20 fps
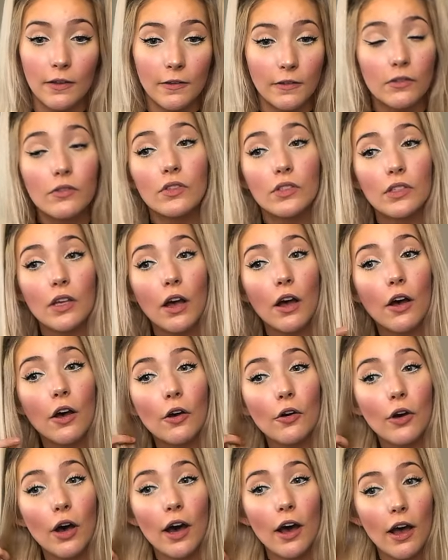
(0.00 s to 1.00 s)

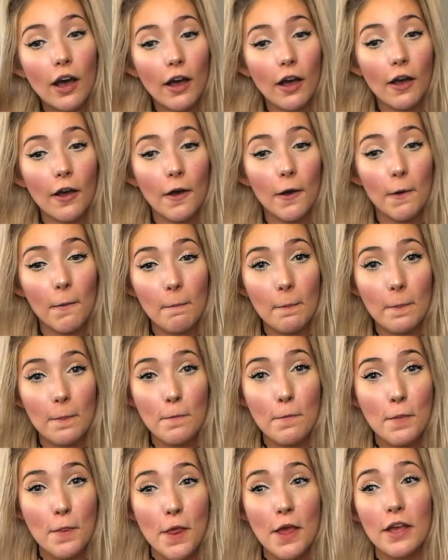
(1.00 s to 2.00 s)
So,
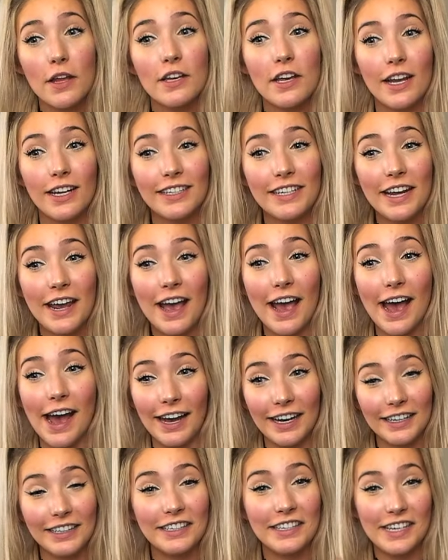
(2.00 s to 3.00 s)

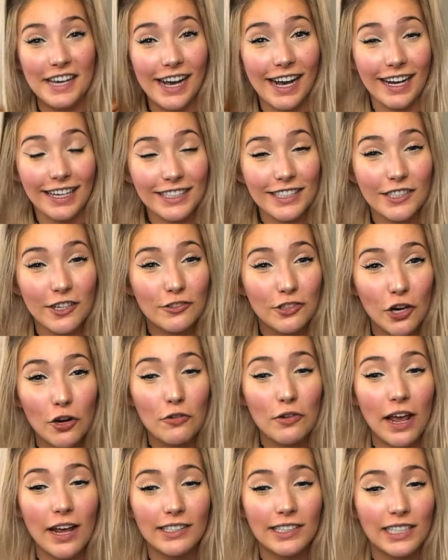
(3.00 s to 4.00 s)
yeah. So
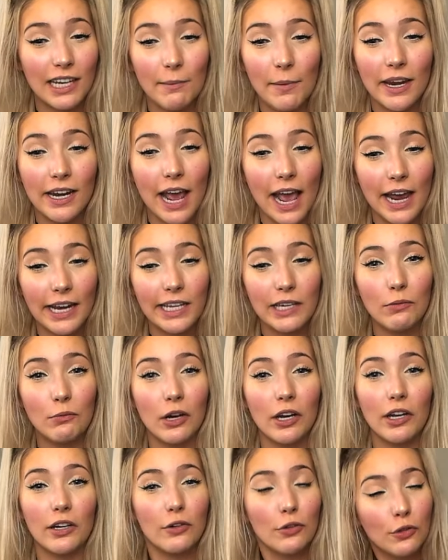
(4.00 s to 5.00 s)
don't estimate
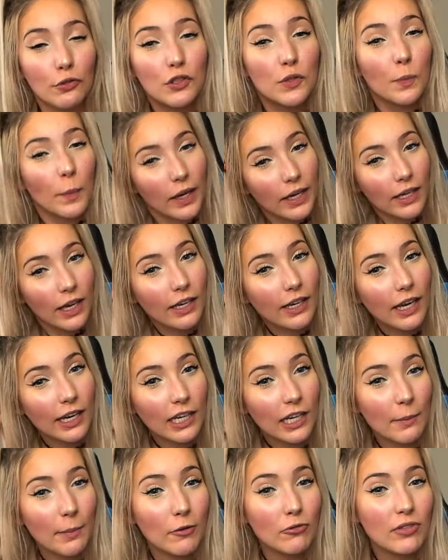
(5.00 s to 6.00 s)
anyone who's getting
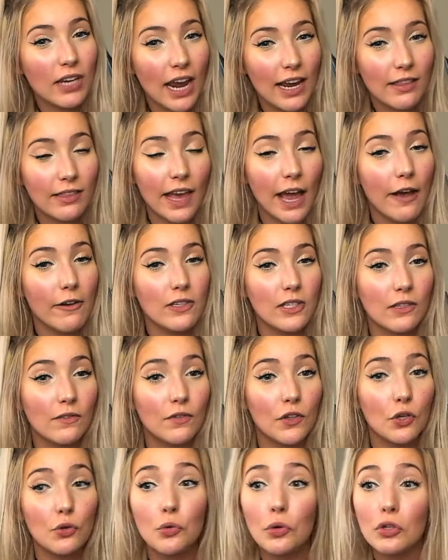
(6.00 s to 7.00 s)
about 10,000
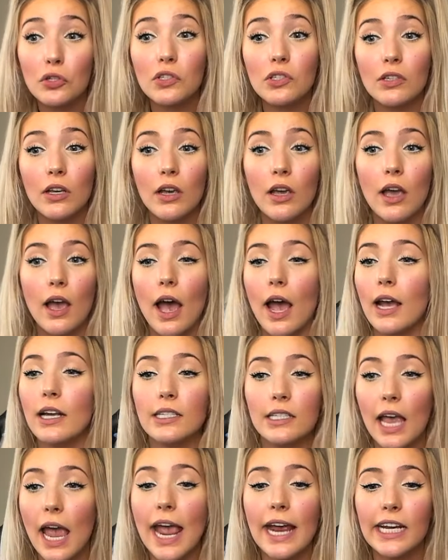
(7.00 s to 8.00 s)
viewers as
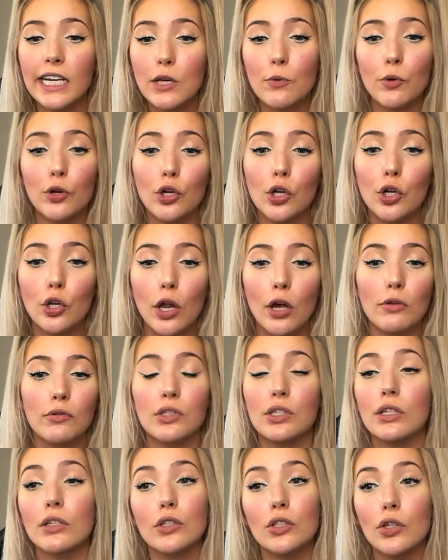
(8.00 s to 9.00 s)
anywhere close
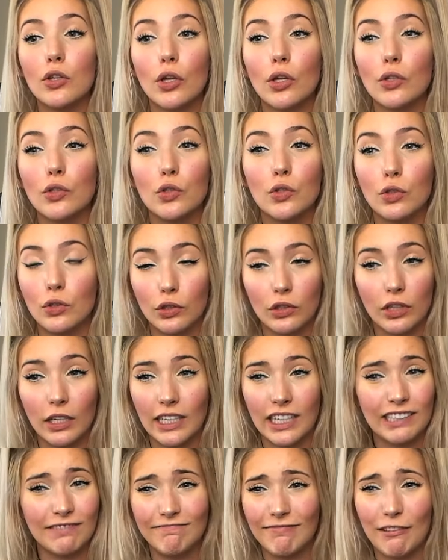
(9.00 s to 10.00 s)
into the, like,
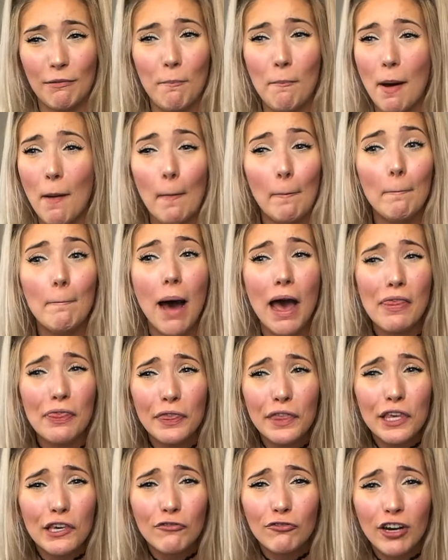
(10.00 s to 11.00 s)
a
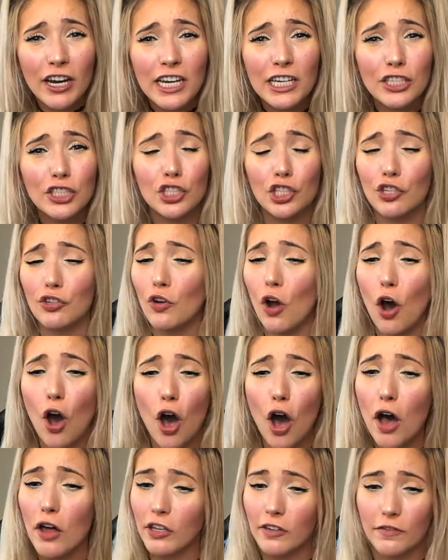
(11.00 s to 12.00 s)
monthly range. They're
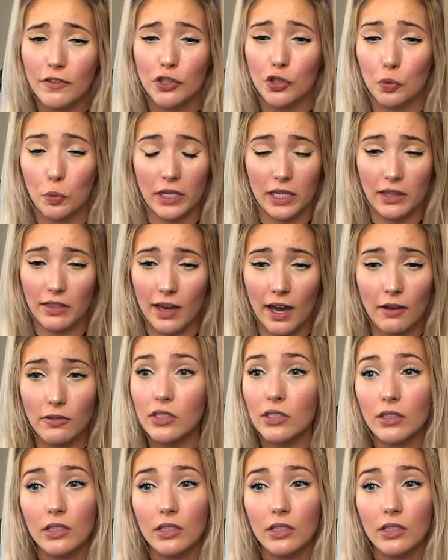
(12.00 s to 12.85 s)
all over 20,000.